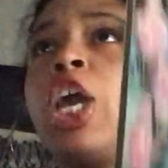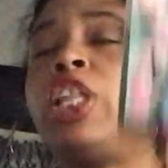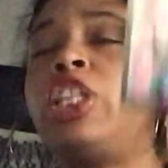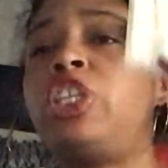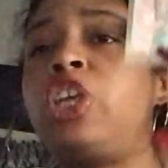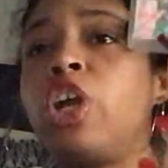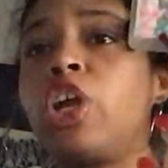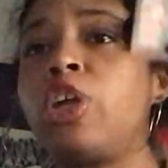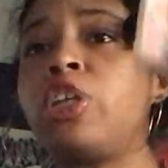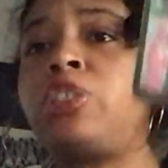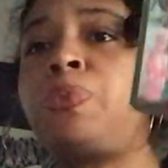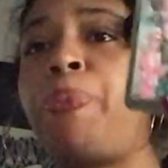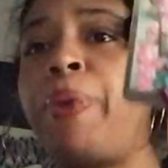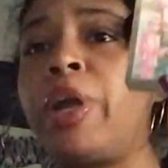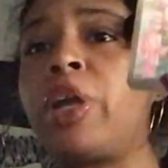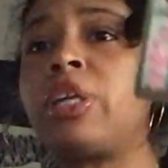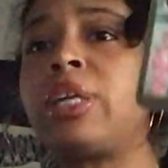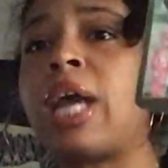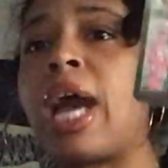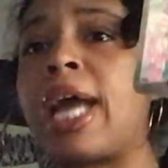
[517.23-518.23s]
Your
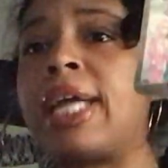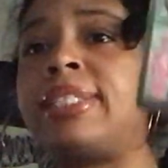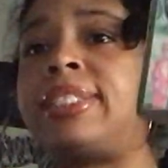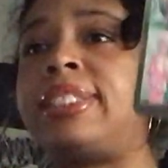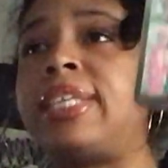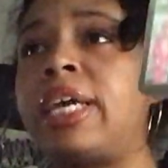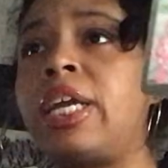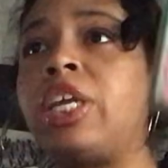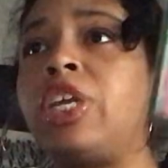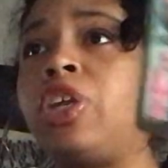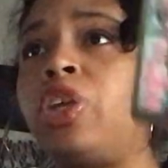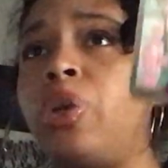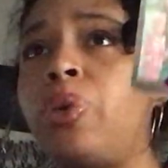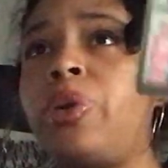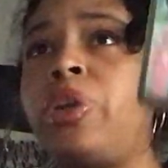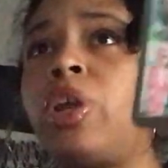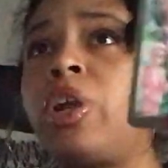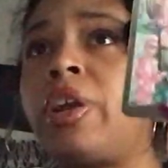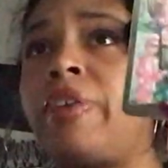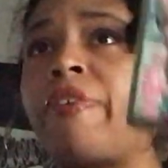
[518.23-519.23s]
spirit guide sent you
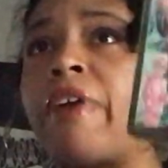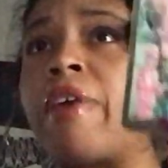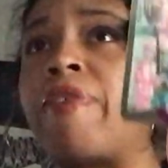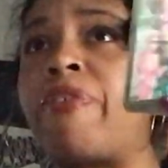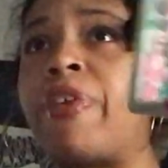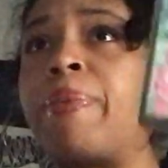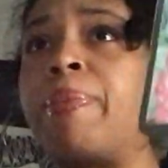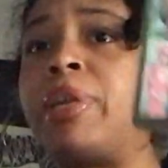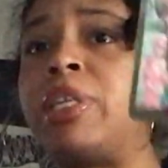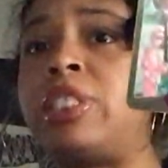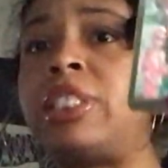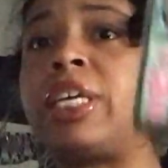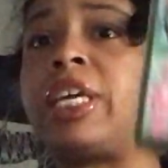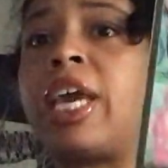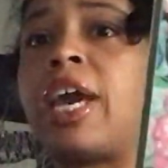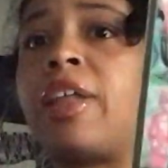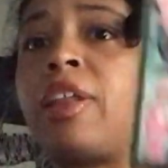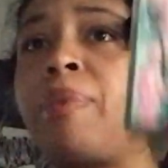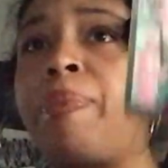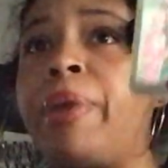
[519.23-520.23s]
and your divine feminine
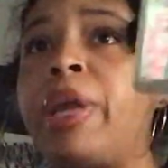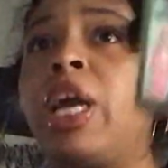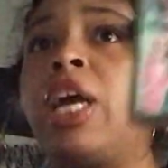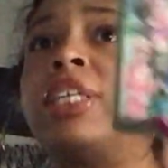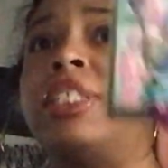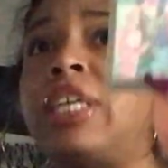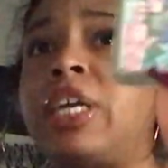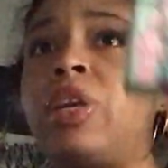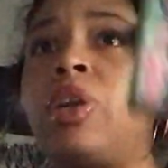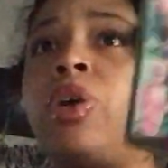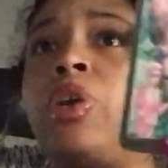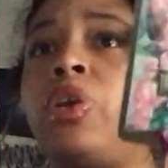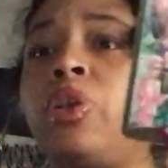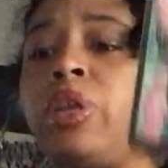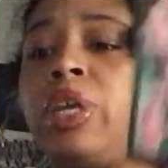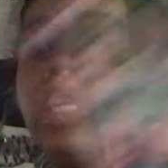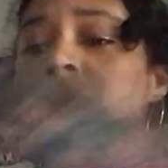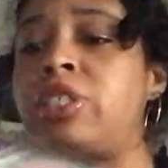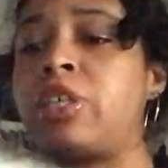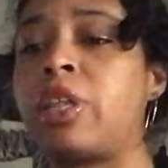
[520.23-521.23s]
together because they know you
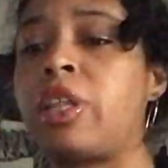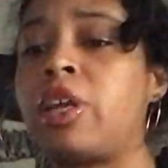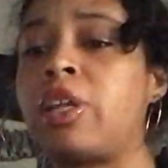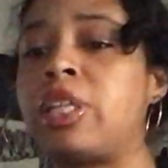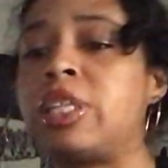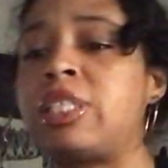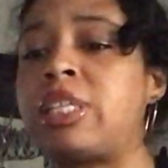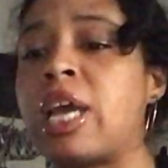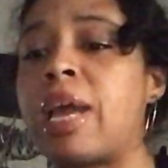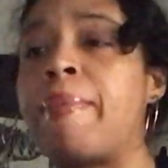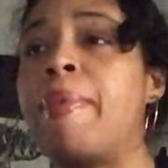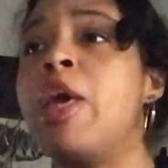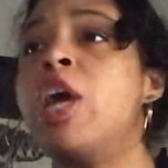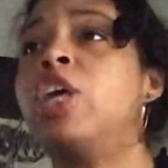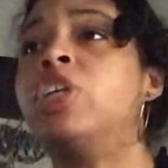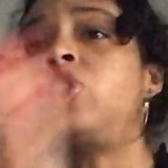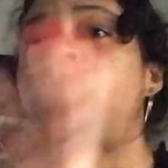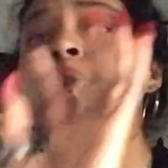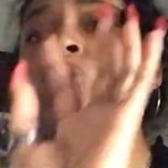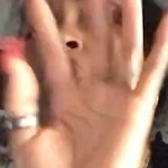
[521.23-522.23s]
need each other at the time.
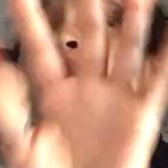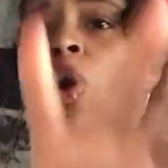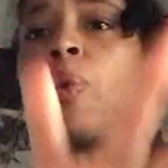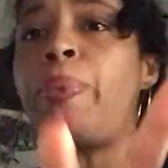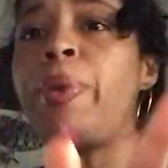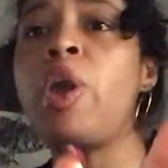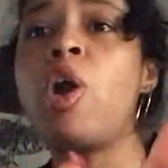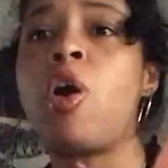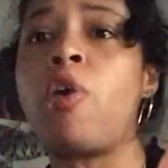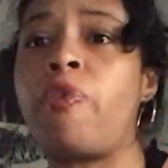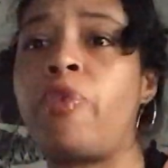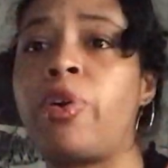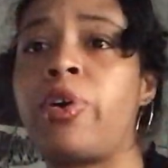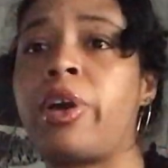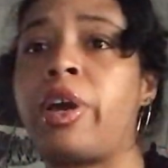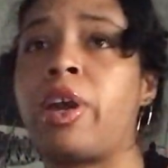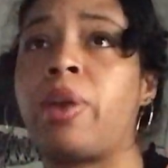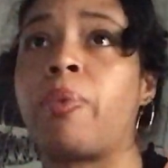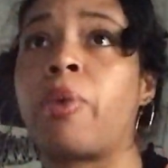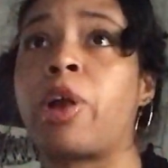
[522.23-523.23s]
So don't be hopeful it
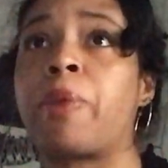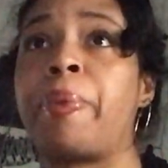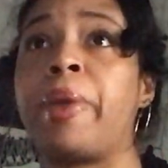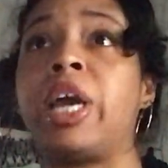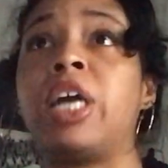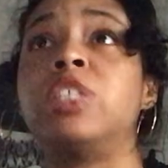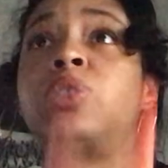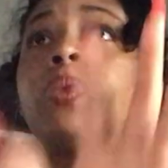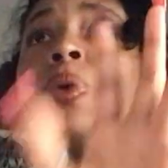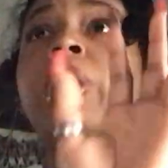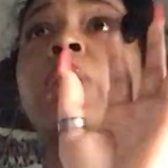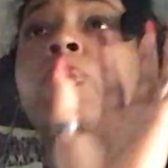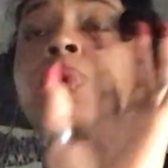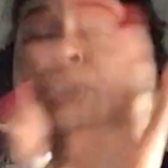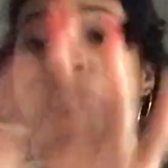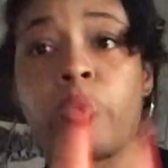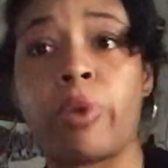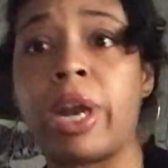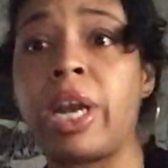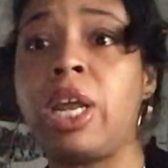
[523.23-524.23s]
couldn't work because when it
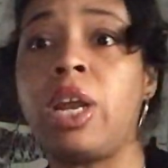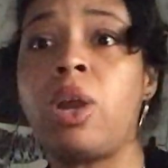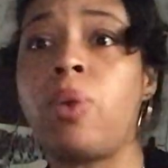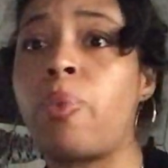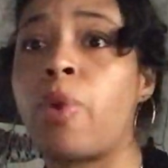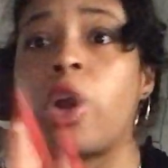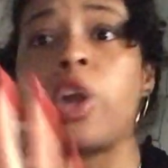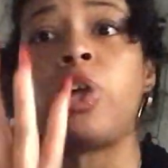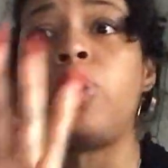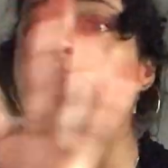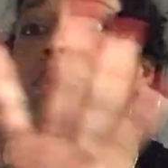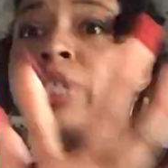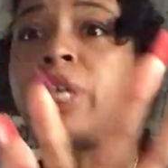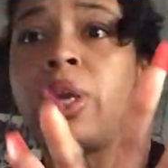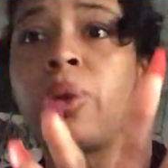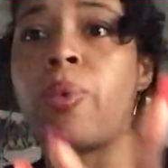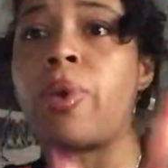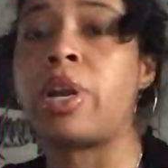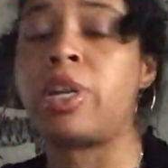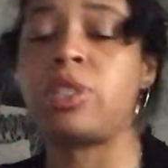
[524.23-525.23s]
was ready to work, you
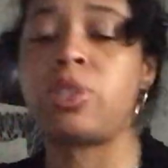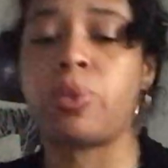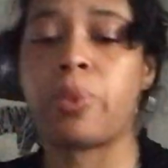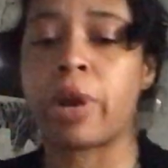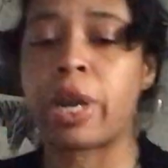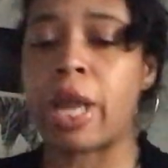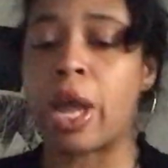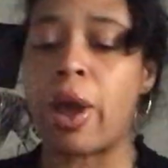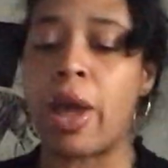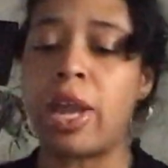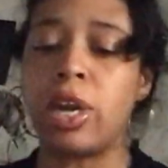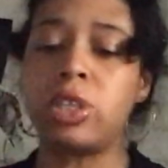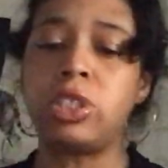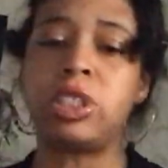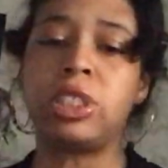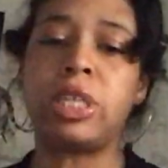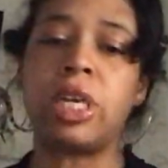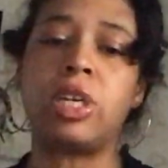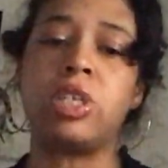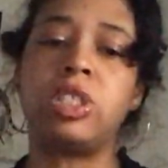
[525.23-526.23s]
didn't want it to work out.
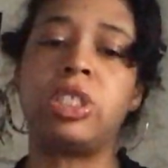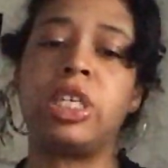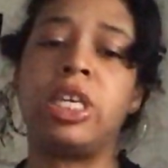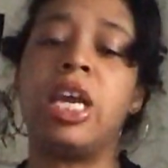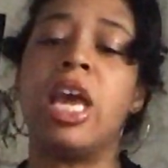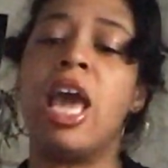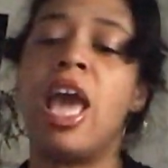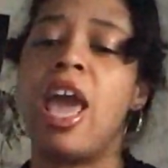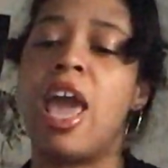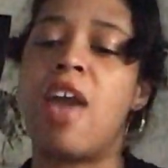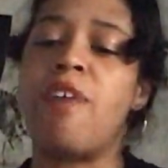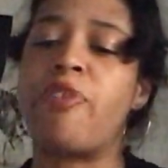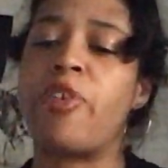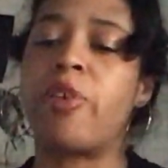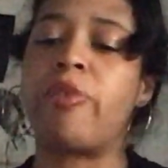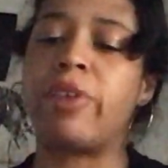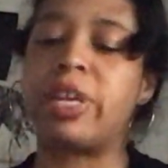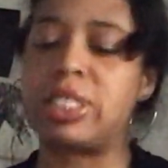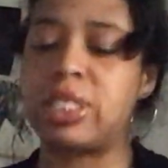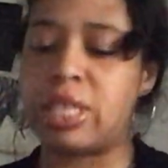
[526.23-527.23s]
Energy. If
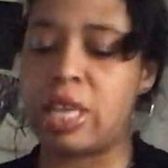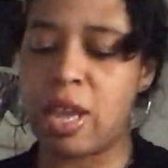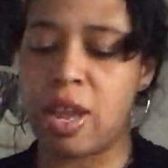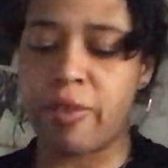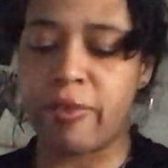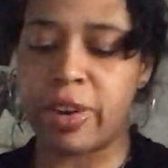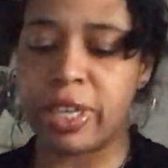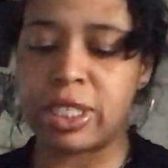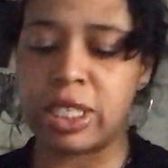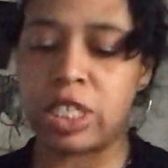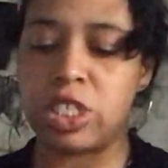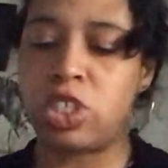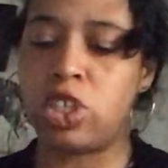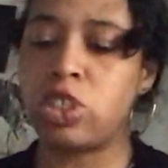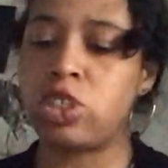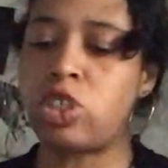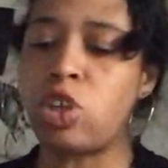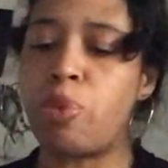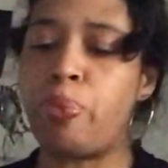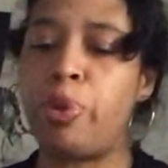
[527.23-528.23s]
it resonates, it resonates.
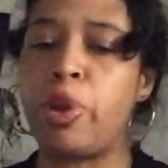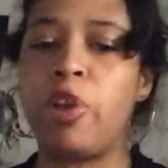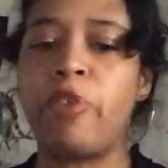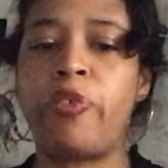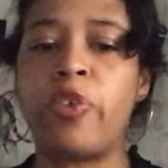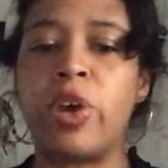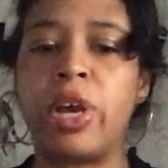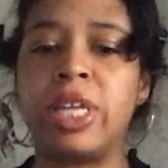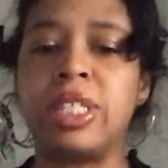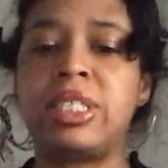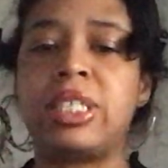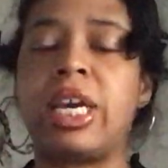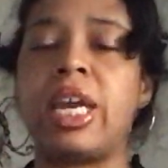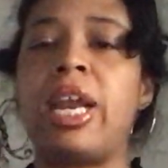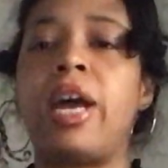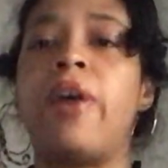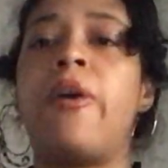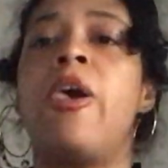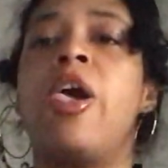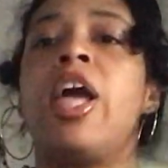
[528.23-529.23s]
You're so beautiful
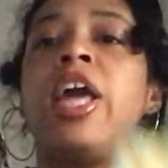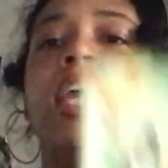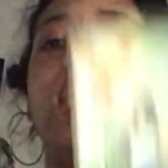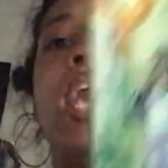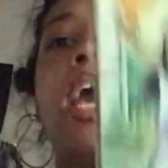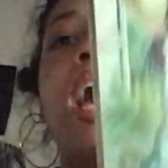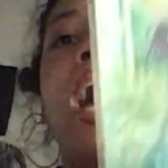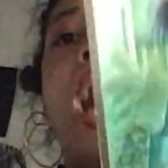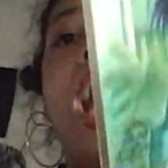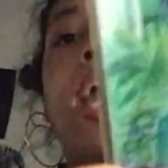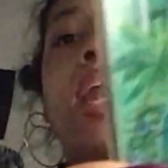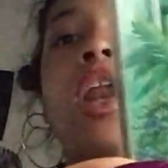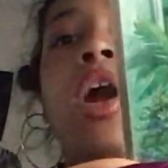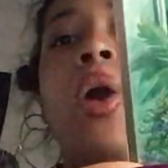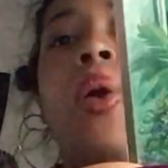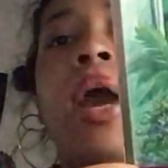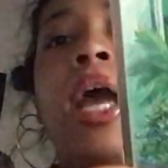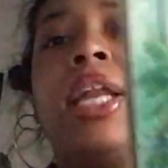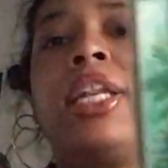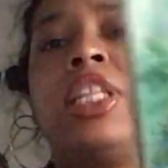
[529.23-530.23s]
inside out. Yeah, I
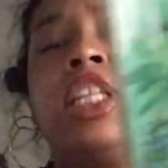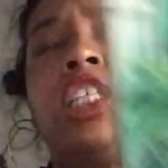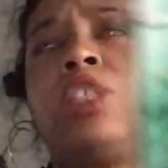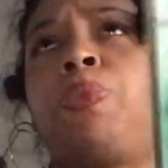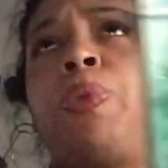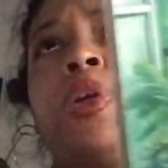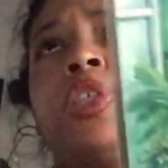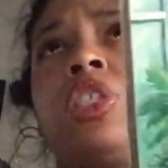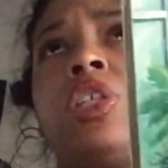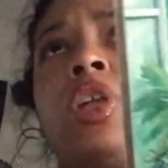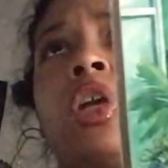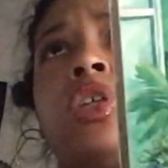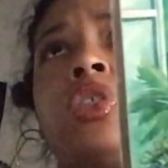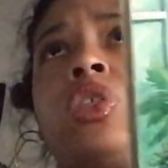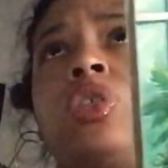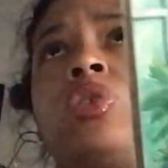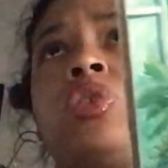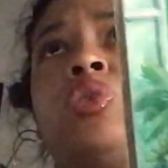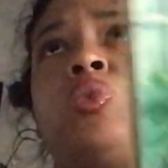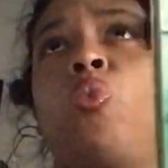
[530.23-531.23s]
know. And this person
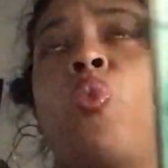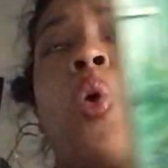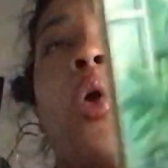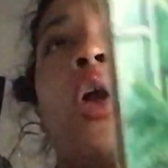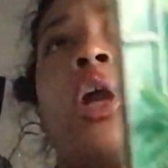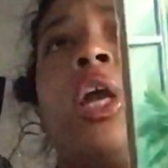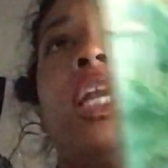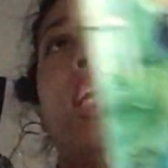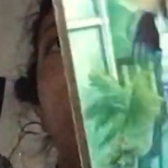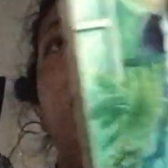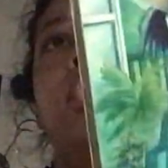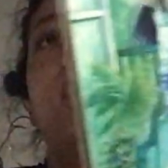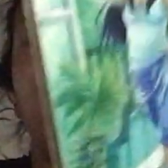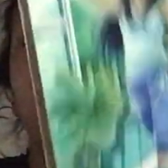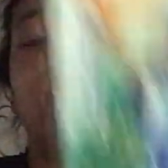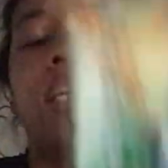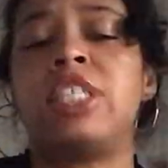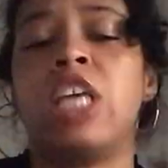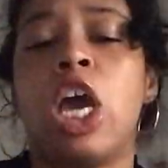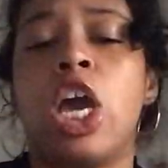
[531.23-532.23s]
also is worried and
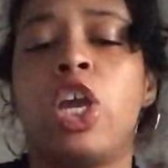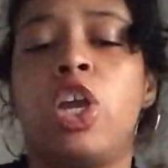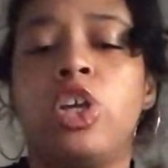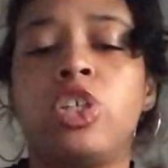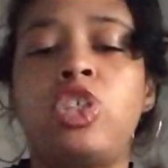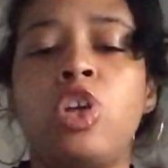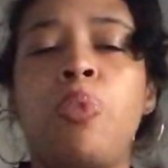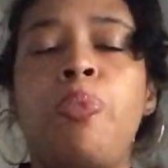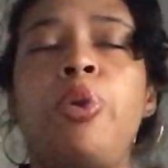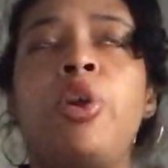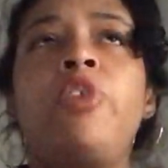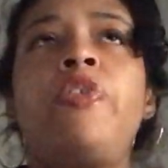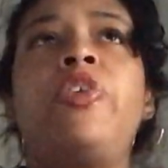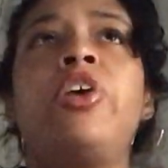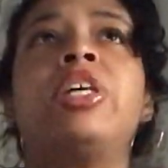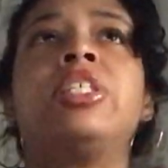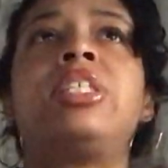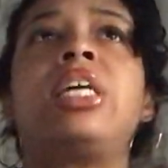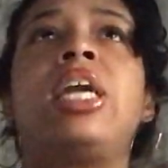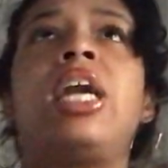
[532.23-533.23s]
jealous. You're so beautiful
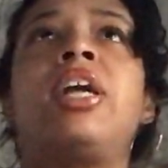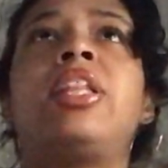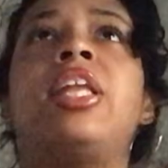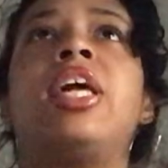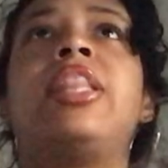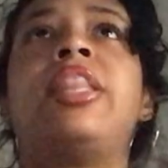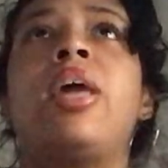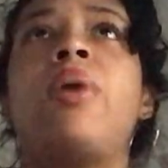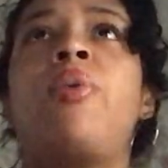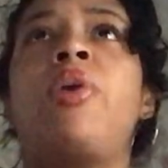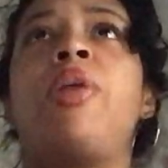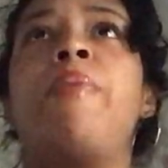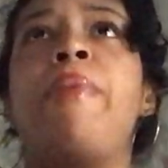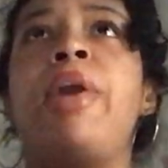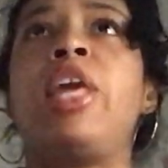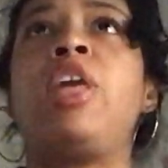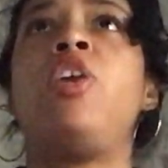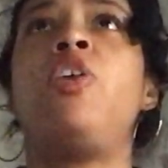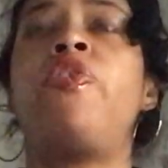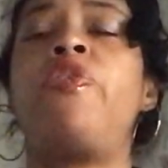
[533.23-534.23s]
inside out that they want to
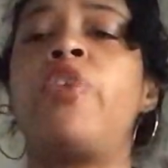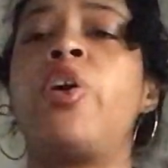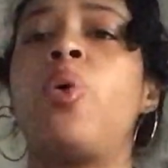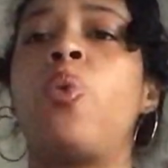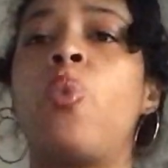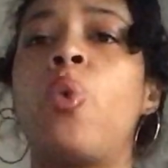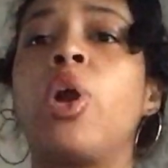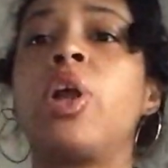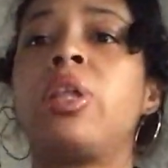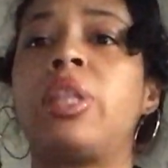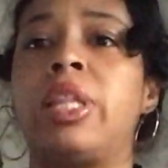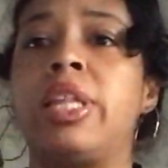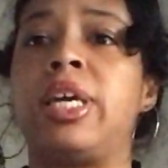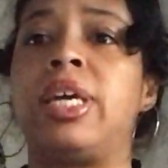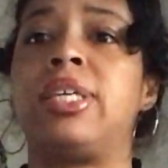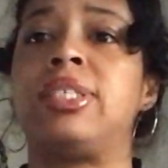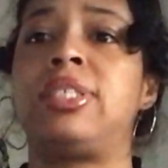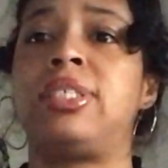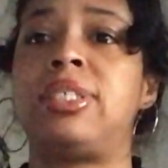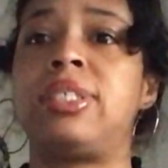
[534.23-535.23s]
make you feel
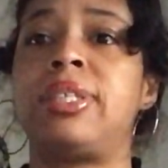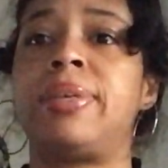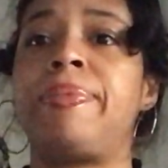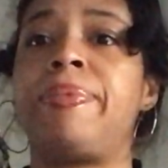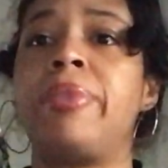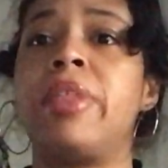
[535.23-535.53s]
worthless.